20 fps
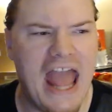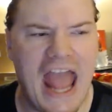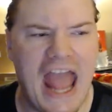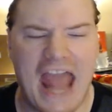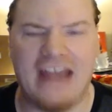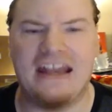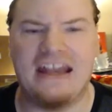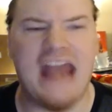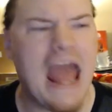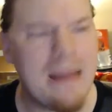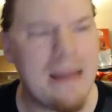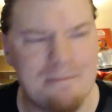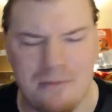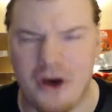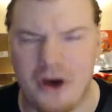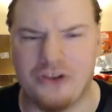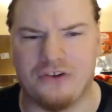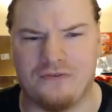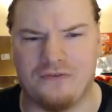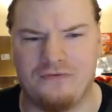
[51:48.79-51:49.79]
And that
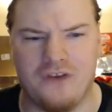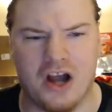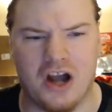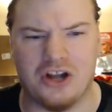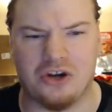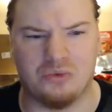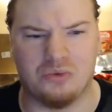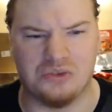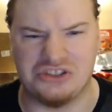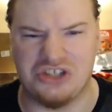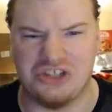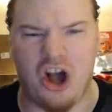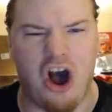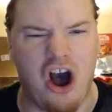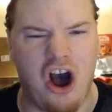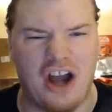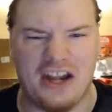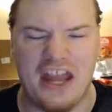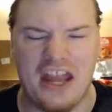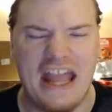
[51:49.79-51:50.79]
motherfucker was
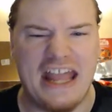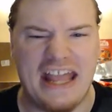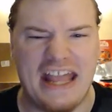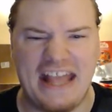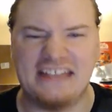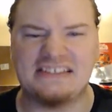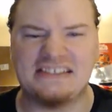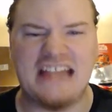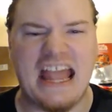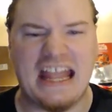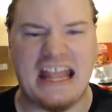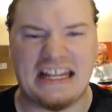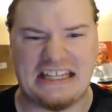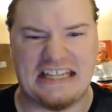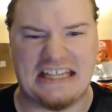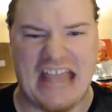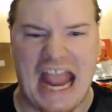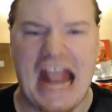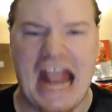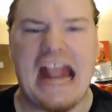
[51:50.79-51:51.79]
on his
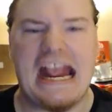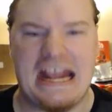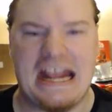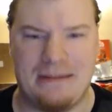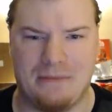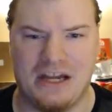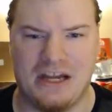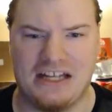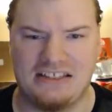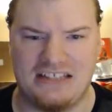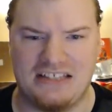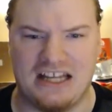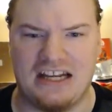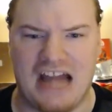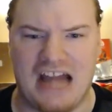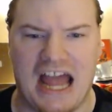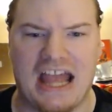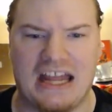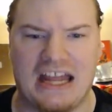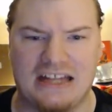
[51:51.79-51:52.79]
game
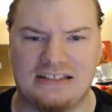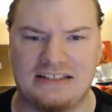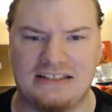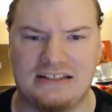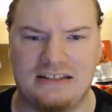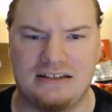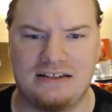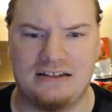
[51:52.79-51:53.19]
tonight.